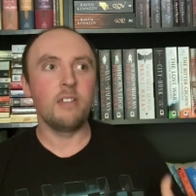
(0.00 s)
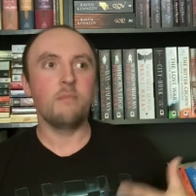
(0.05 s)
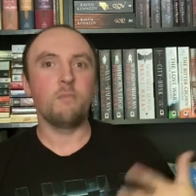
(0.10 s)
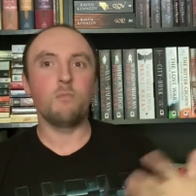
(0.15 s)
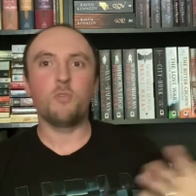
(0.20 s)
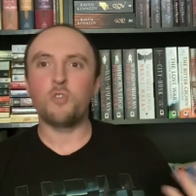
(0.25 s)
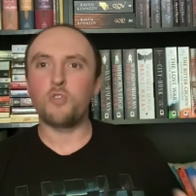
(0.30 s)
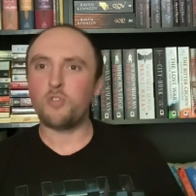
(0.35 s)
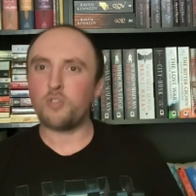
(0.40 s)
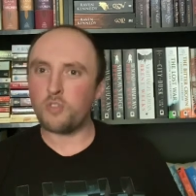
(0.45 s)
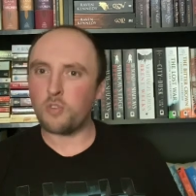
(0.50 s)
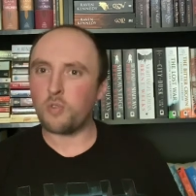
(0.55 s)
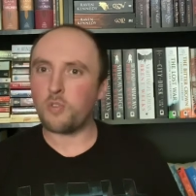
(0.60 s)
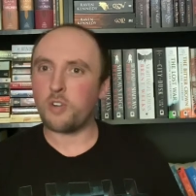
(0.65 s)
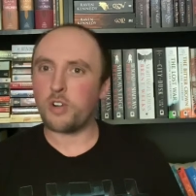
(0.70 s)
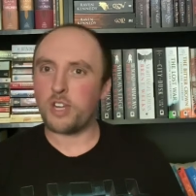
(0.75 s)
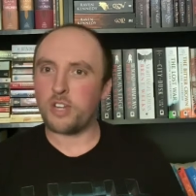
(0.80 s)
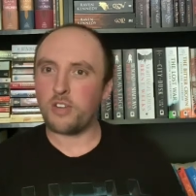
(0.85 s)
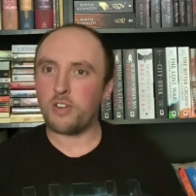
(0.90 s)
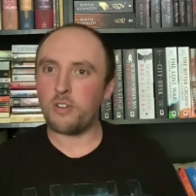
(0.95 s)

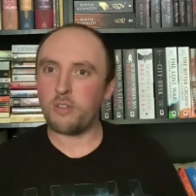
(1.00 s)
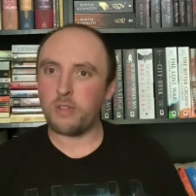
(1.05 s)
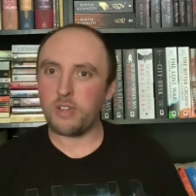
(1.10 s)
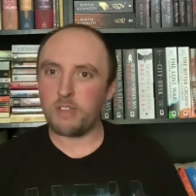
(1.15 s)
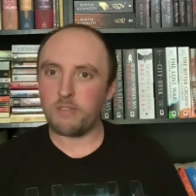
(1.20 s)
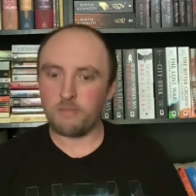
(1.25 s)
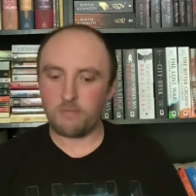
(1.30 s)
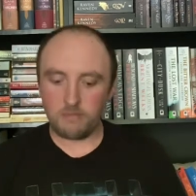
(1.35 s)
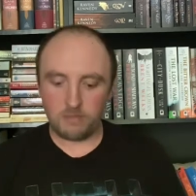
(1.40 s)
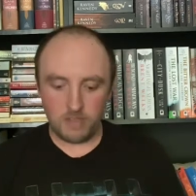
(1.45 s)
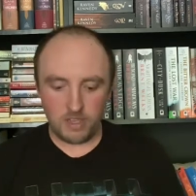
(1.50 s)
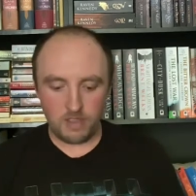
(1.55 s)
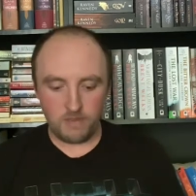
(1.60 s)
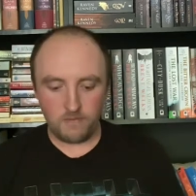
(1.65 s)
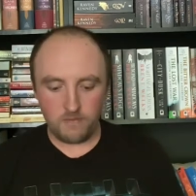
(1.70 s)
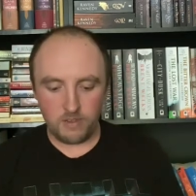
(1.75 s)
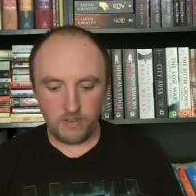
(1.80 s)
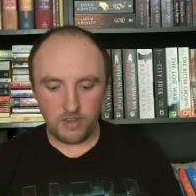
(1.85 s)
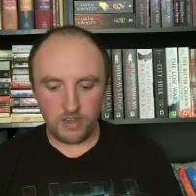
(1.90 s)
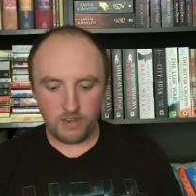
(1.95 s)
story to it,
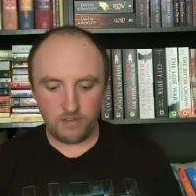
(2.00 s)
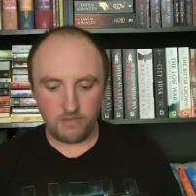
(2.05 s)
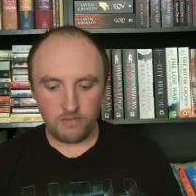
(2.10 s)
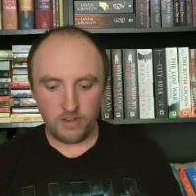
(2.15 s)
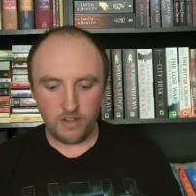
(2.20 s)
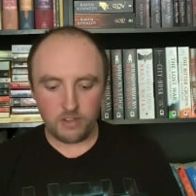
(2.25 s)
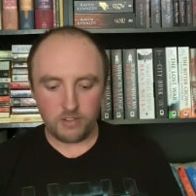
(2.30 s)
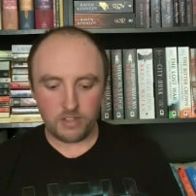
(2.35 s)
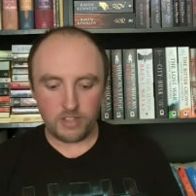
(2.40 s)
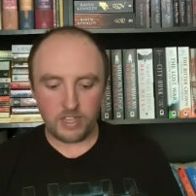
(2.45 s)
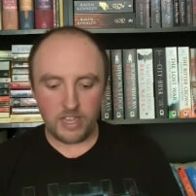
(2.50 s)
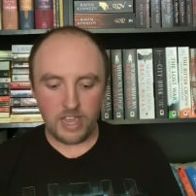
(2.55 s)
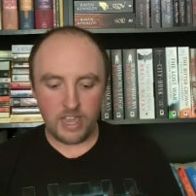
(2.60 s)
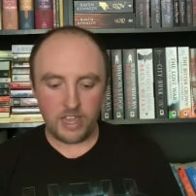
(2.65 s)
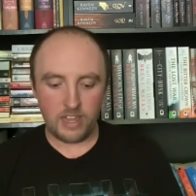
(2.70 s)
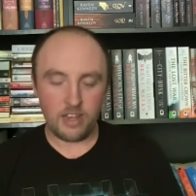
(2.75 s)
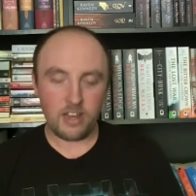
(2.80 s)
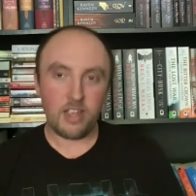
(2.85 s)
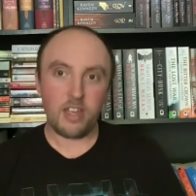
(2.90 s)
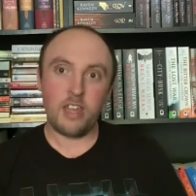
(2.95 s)
if you can call it
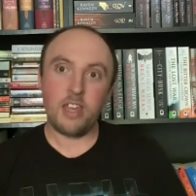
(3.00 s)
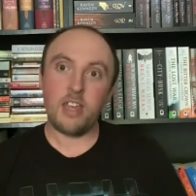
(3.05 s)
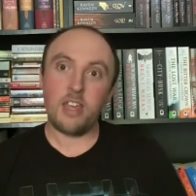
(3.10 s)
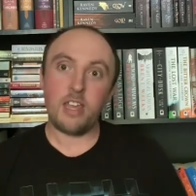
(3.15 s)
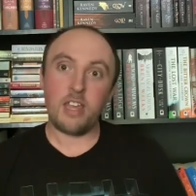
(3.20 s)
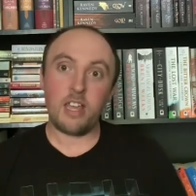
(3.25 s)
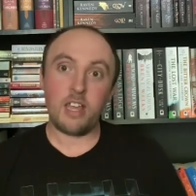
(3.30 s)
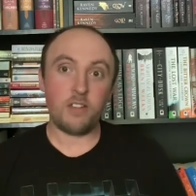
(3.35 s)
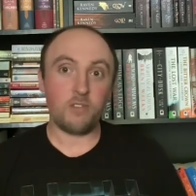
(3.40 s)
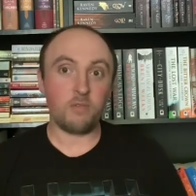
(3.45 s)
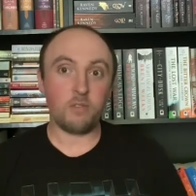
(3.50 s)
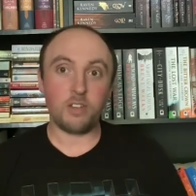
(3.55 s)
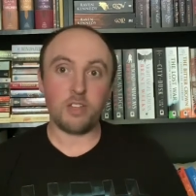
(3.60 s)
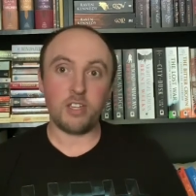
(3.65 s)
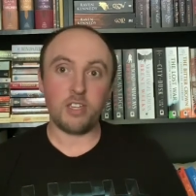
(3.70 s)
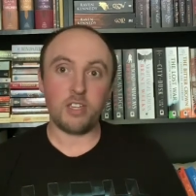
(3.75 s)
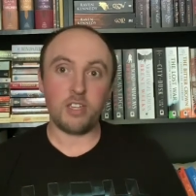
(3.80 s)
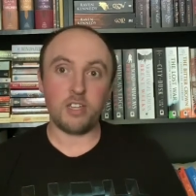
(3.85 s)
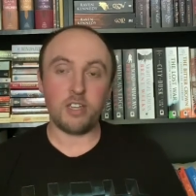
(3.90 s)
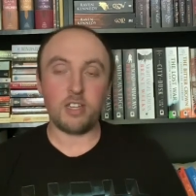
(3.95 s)
that. It's
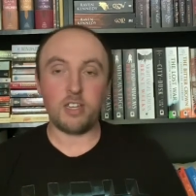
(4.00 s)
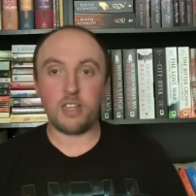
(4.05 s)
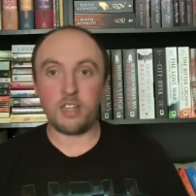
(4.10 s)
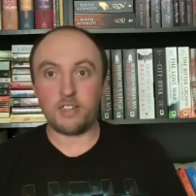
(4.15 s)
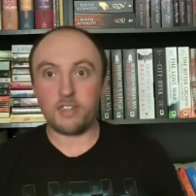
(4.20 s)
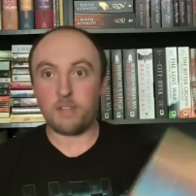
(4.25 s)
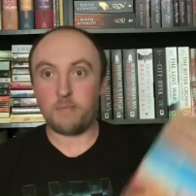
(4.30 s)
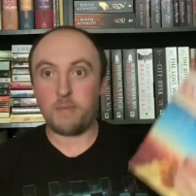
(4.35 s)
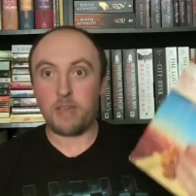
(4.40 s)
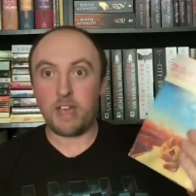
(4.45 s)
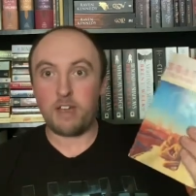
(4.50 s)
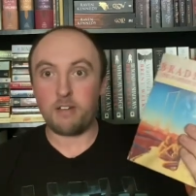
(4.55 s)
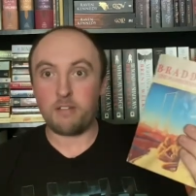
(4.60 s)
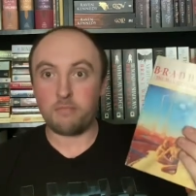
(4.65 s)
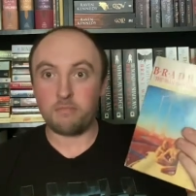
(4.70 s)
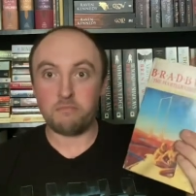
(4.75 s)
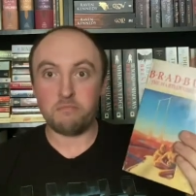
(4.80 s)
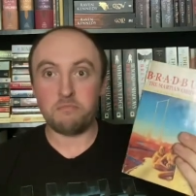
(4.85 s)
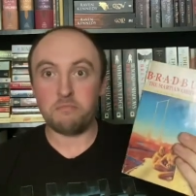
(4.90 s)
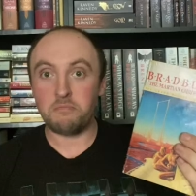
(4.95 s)
really good. It's
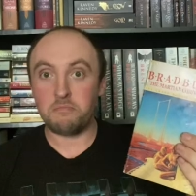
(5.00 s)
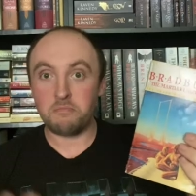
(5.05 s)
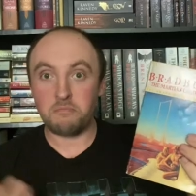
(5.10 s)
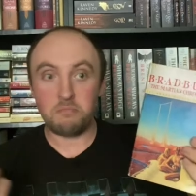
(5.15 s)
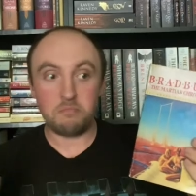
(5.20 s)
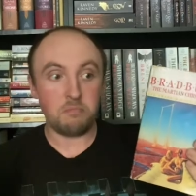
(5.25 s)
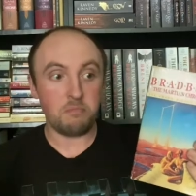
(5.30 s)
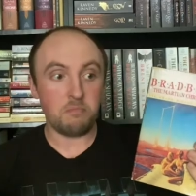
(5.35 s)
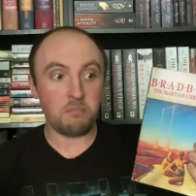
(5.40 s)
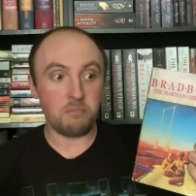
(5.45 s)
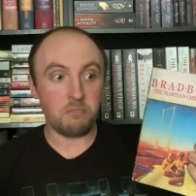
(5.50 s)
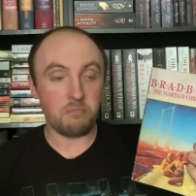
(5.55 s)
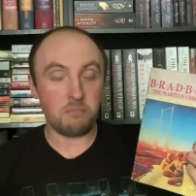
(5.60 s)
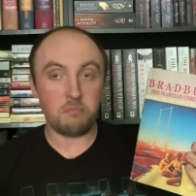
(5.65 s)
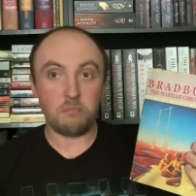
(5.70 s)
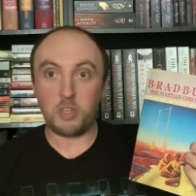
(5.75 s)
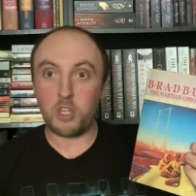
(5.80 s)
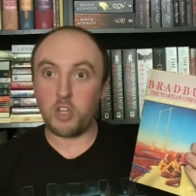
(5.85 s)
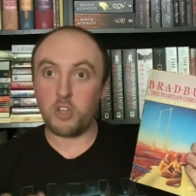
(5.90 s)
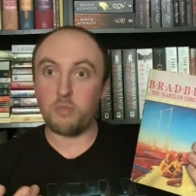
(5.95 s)
about
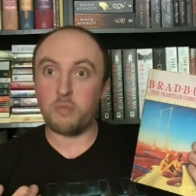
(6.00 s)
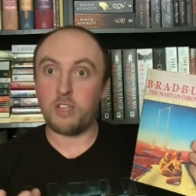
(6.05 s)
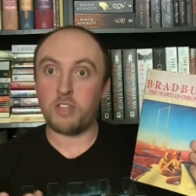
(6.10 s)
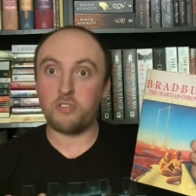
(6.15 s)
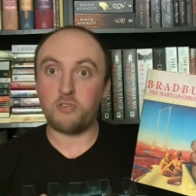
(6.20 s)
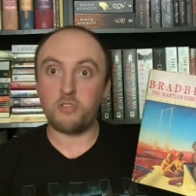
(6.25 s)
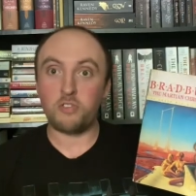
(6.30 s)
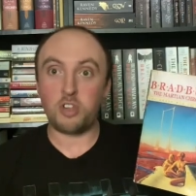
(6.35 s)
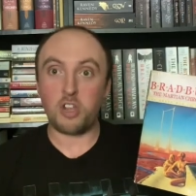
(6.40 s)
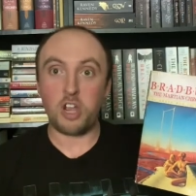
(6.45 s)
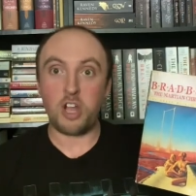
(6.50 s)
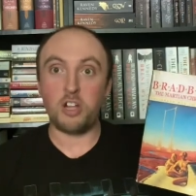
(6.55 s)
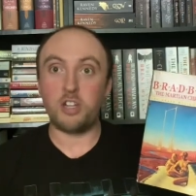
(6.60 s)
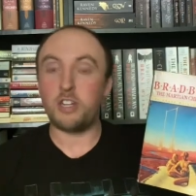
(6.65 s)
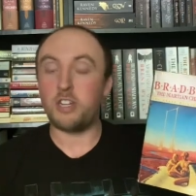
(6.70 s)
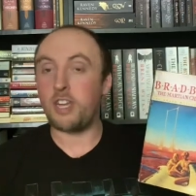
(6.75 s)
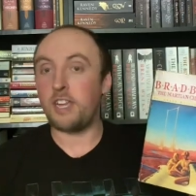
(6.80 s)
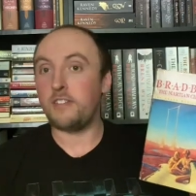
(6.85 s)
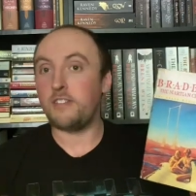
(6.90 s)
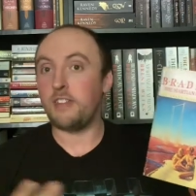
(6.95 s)
humans
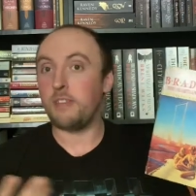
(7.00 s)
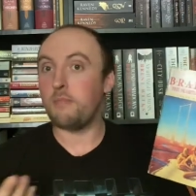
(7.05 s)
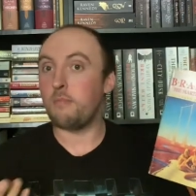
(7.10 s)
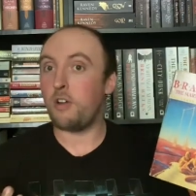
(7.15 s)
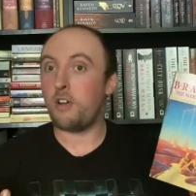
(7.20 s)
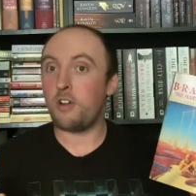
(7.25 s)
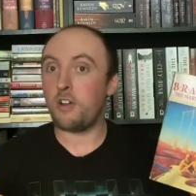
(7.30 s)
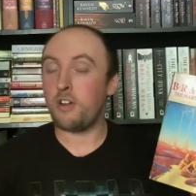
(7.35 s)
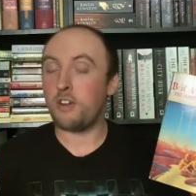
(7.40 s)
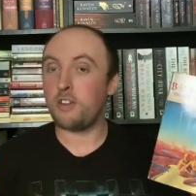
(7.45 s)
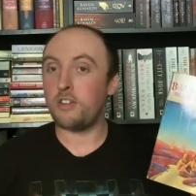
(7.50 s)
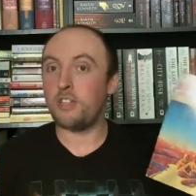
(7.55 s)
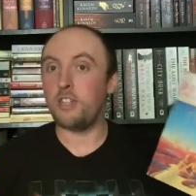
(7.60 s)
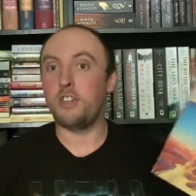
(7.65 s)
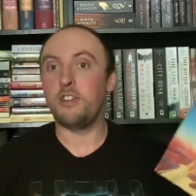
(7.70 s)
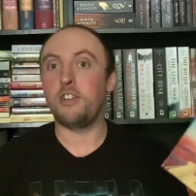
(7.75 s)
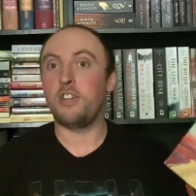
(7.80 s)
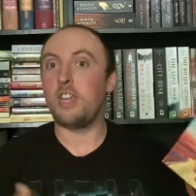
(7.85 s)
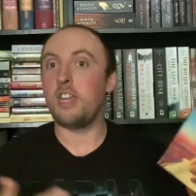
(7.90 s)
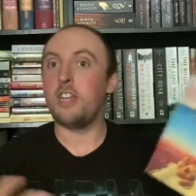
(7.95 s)
colonizing Mars, and
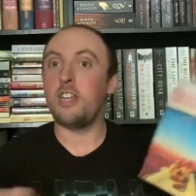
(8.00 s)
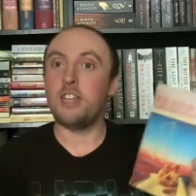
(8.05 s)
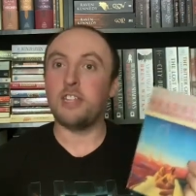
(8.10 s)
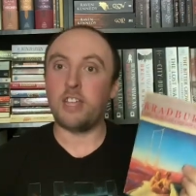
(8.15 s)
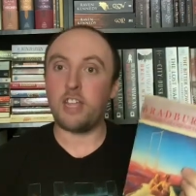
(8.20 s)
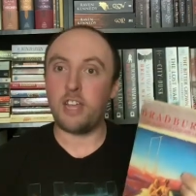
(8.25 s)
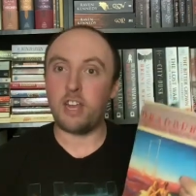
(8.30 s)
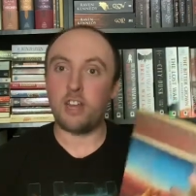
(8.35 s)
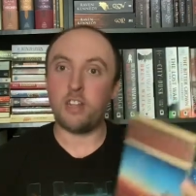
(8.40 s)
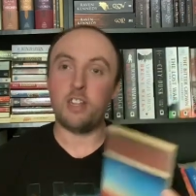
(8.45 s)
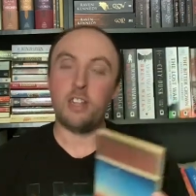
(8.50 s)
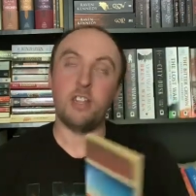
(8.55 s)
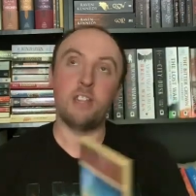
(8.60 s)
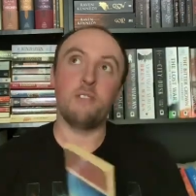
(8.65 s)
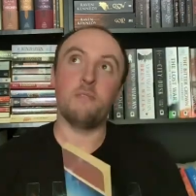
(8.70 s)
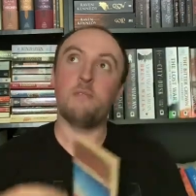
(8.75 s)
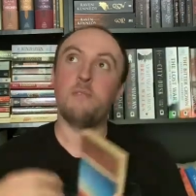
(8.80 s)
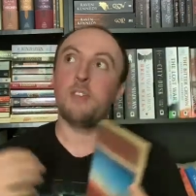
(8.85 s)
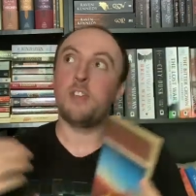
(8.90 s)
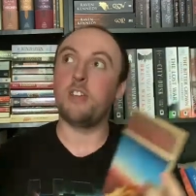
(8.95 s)
they're getting there, then
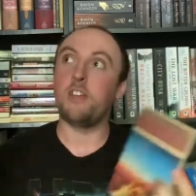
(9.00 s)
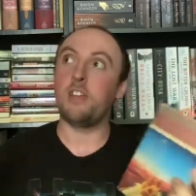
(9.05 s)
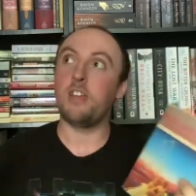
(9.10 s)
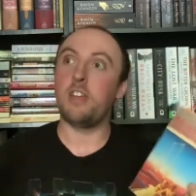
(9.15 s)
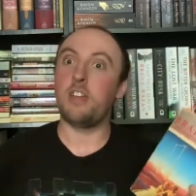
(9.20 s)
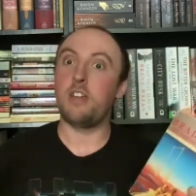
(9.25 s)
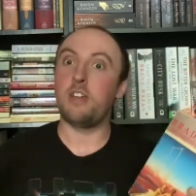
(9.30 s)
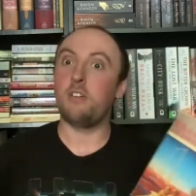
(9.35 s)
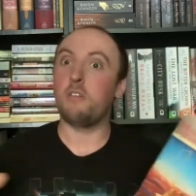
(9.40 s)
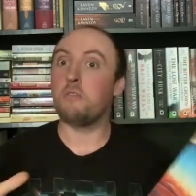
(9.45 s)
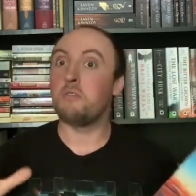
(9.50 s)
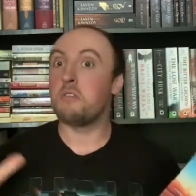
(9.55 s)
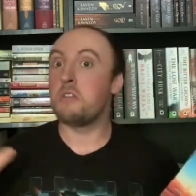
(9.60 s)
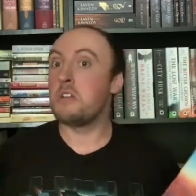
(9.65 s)
they're figuring out